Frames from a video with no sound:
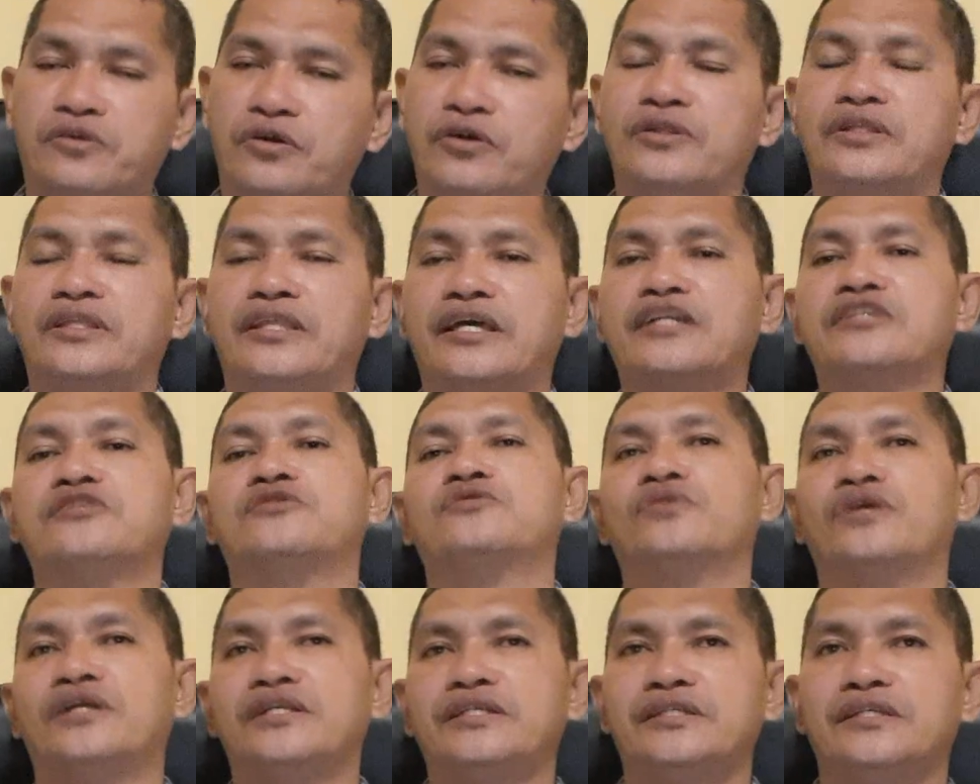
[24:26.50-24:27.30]

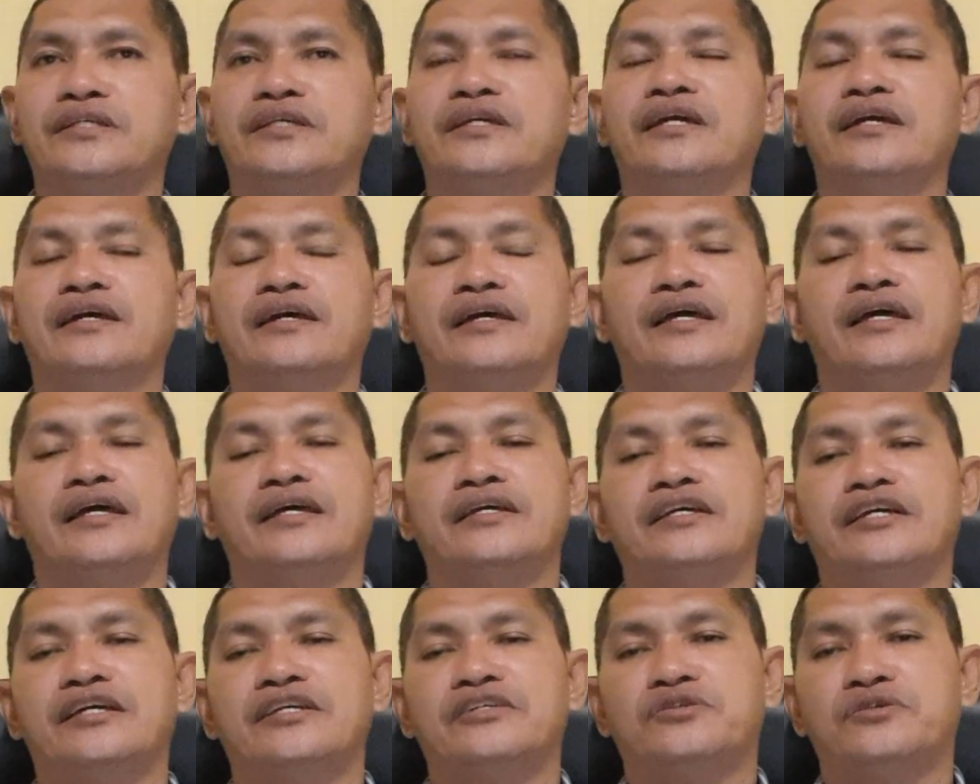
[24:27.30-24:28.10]
contextually.
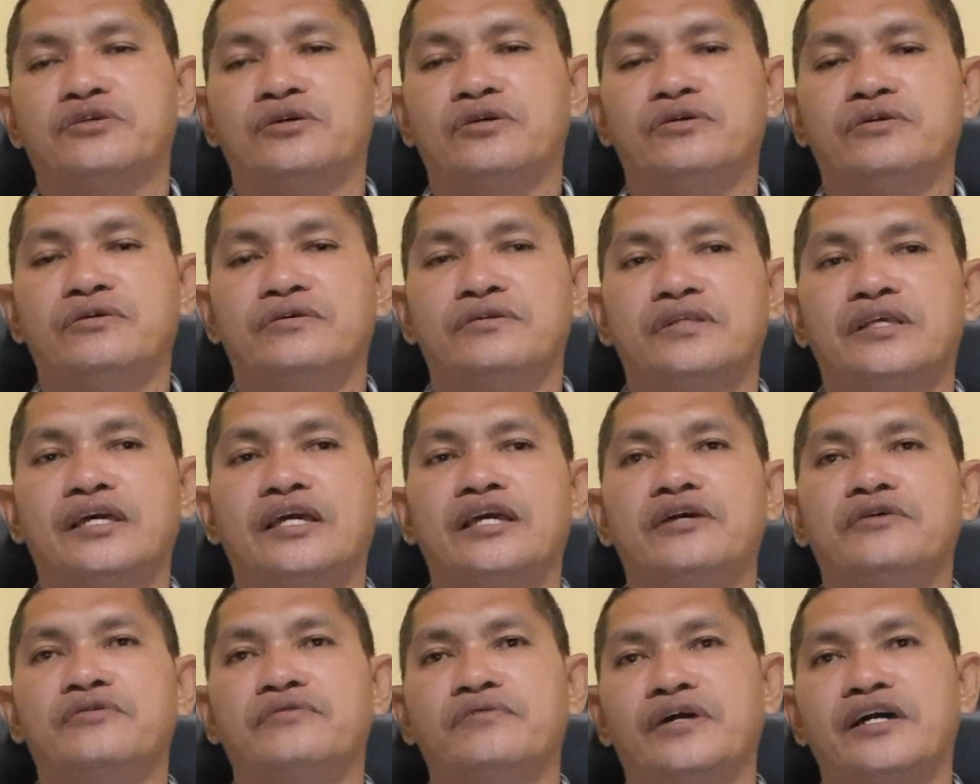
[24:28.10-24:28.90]
So
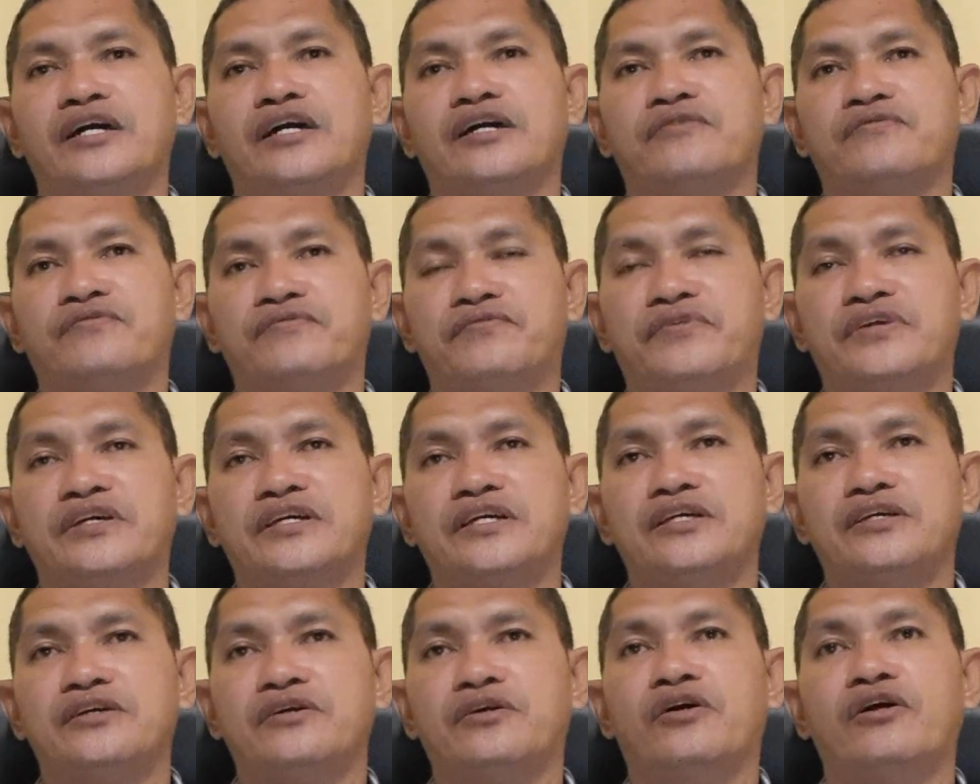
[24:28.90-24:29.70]
they were
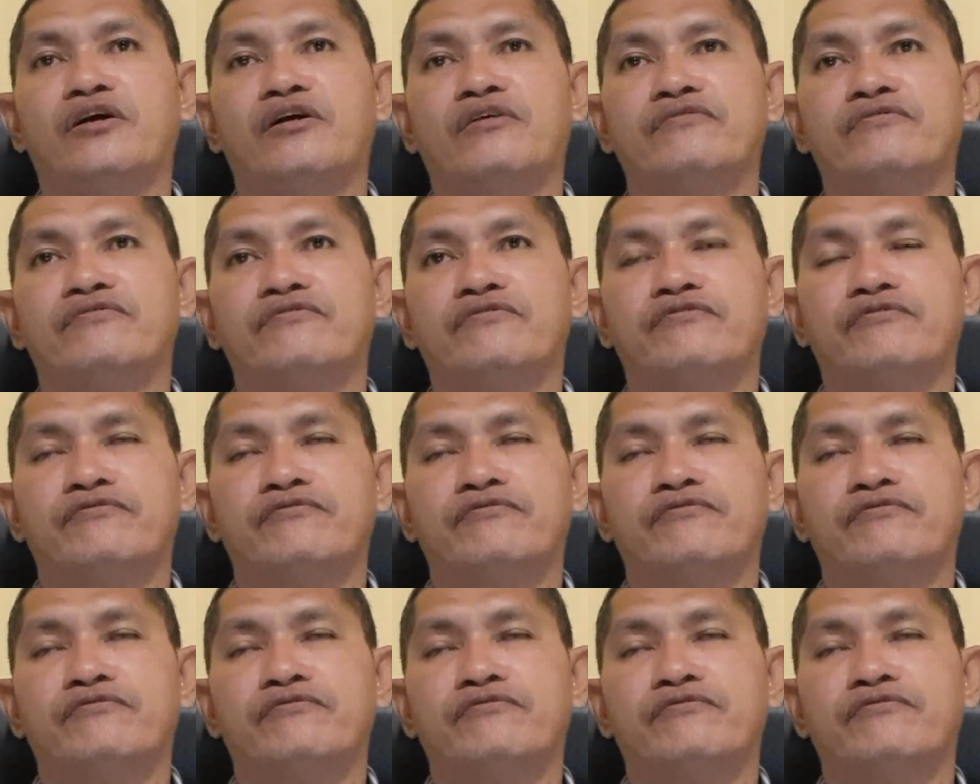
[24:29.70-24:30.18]
free of